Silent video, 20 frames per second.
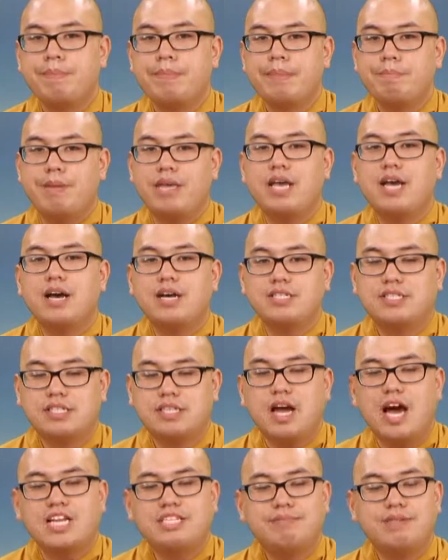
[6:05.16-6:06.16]
Because
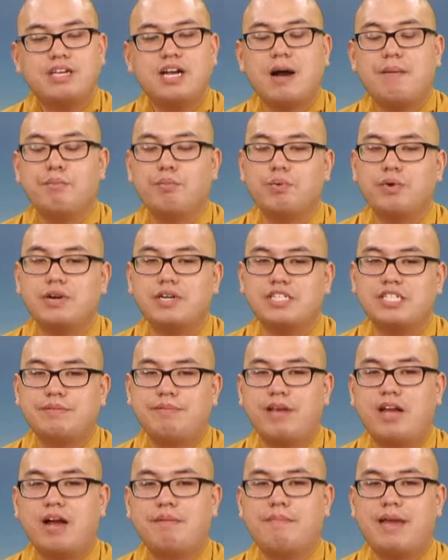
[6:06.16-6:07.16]
thoughts become words to
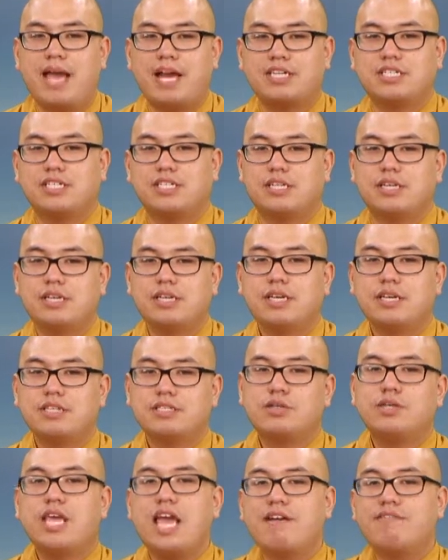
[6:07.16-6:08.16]
become action.
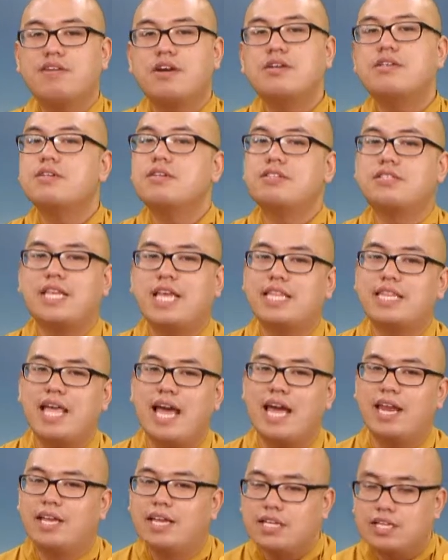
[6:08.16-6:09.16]
So you have to understand
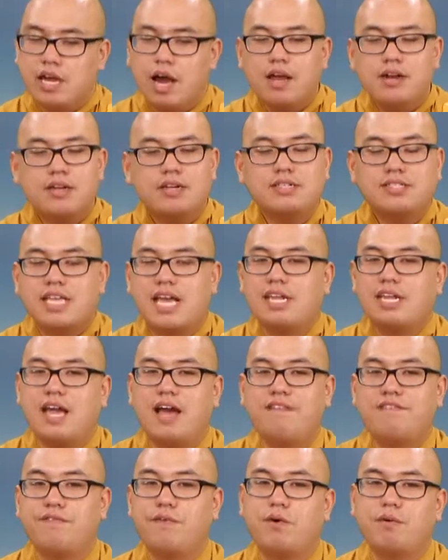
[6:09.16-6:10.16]
that. Understand
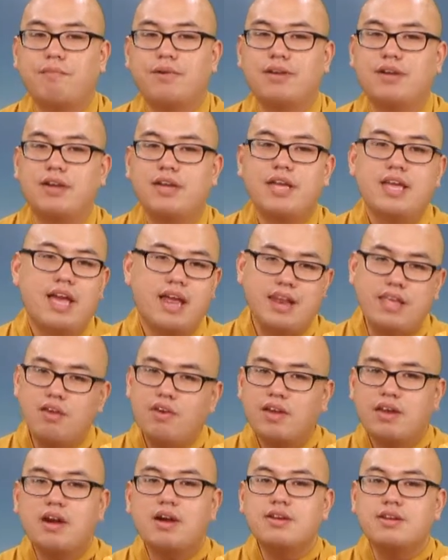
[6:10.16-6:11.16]
that formula, and then you
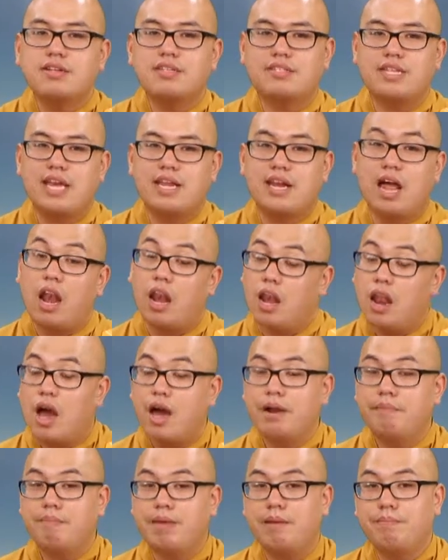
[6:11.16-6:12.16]
can understand a
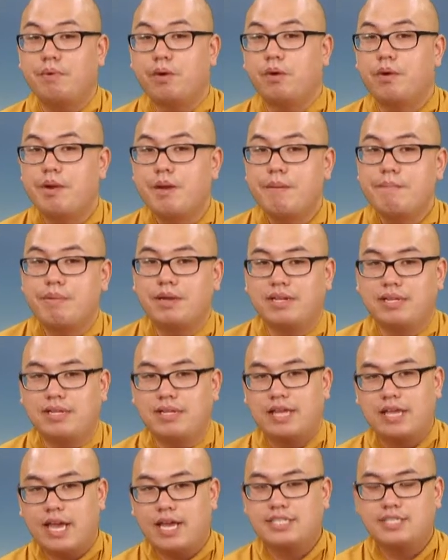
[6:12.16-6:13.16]
lot of people.
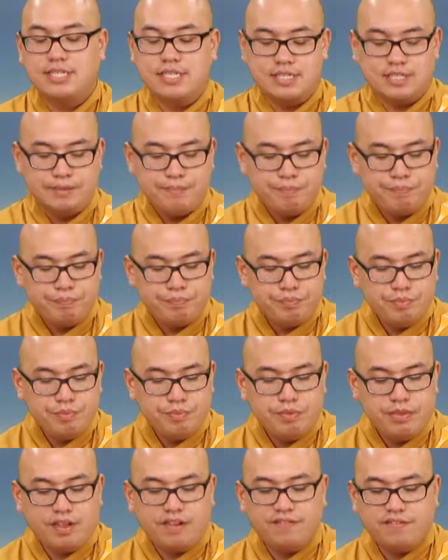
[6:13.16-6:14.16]
But guess this.
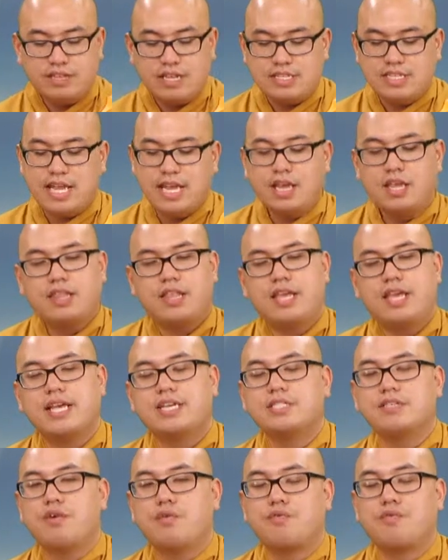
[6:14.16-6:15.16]
The second thing
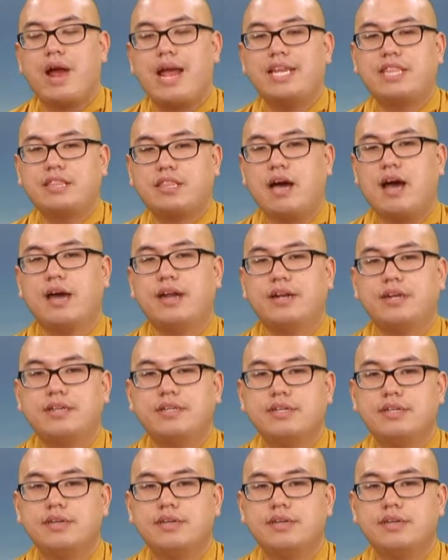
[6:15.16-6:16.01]
is right thought.